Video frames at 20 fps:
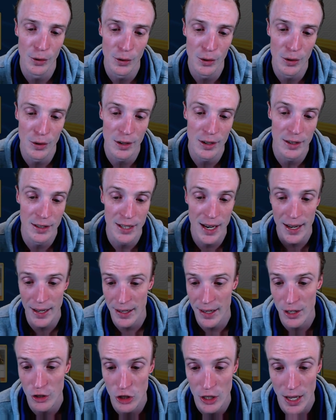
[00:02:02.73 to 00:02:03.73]
to
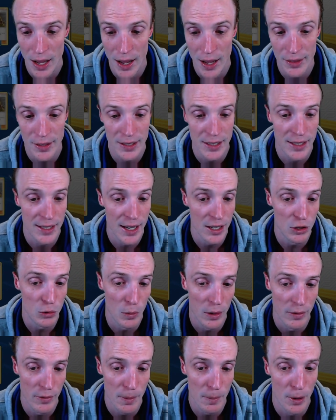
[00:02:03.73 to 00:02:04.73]
take an energy card that's attached
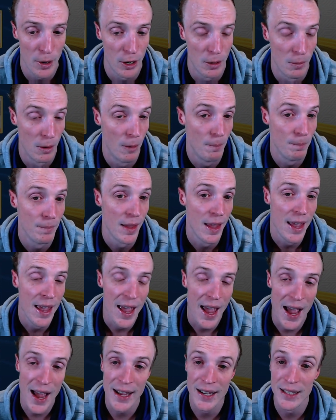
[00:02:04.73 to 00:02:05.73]
to one of our Pokemon
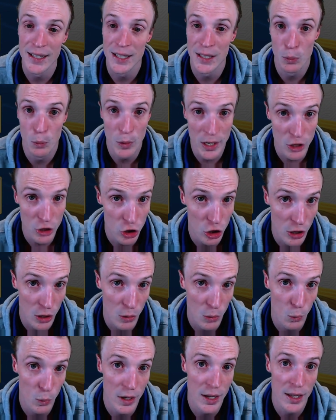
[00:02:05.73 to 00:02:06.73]
and switch
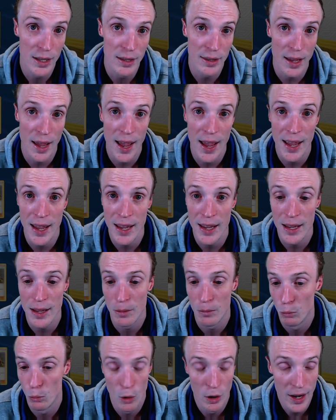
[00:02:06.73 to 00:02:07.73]
it with a
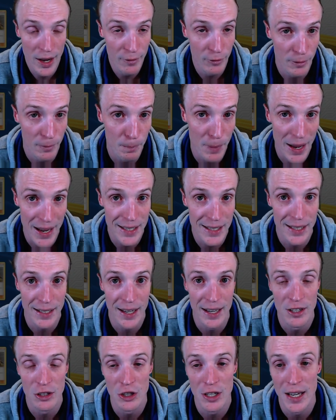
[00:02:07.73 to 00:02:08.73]
whatever basic
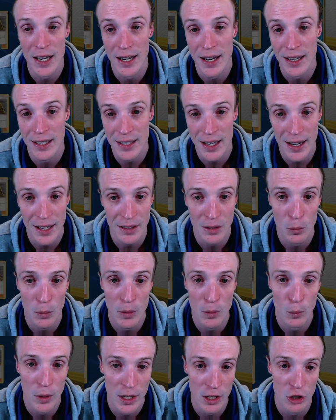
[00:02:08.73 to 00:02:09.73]
energy in our deck that
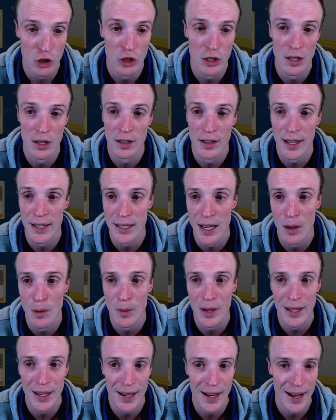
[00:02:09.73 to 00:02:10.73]
we wish. So that's how
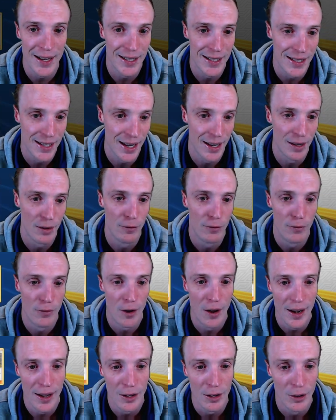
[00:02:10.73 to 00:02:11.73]
we get our second
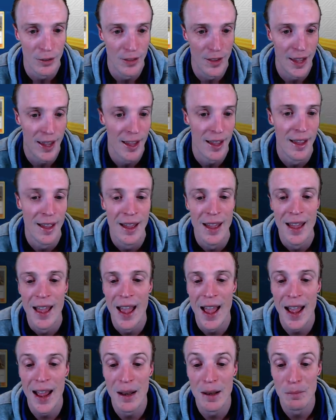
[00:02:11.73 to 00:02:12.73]
fighting on there
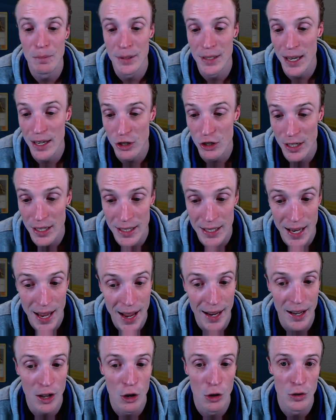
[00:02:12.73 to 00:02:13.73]
and potentially
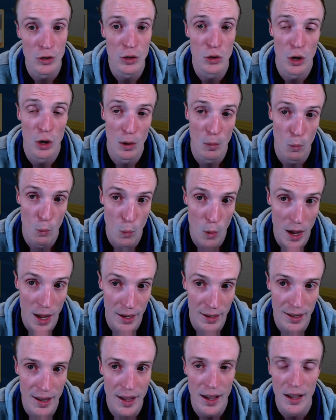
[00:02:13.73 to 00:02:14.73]
attack on turn
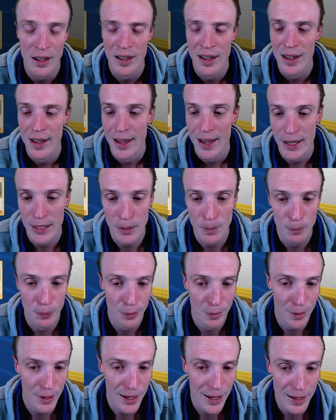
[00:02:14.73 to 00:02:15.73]
1. Now, it's a
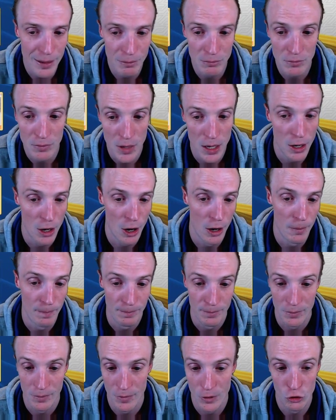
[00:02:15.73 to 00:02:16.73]
pretty, you know,
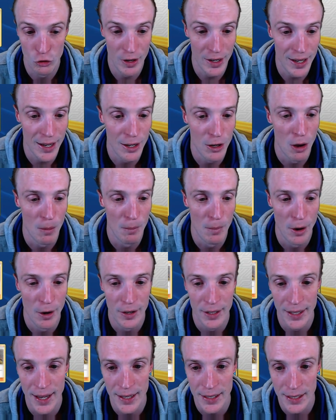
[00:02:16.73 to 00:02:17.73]
tricky
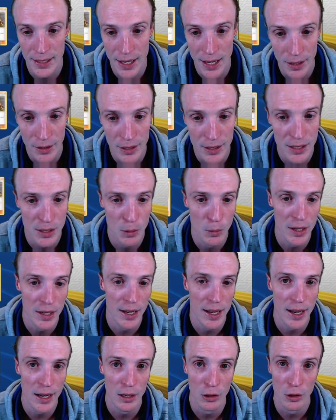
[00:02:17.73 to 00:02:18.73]
combo to get together, so we
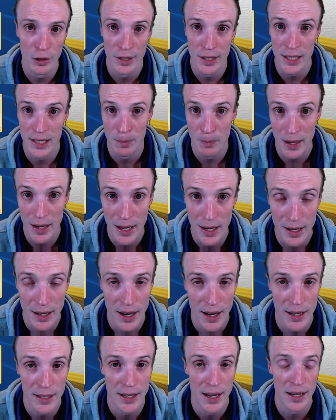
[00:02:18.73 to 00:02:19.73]
need a lot of speed
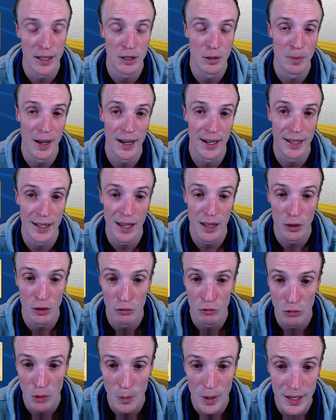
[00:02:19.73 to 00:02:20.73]
in our deck to be able to get
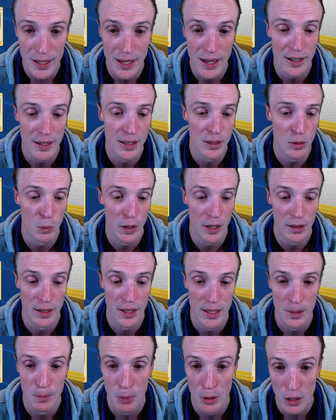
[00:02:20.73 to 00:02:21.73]
through our deck as
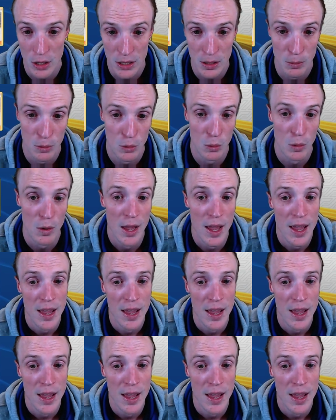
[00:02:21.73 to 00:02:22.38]
quickly as possible.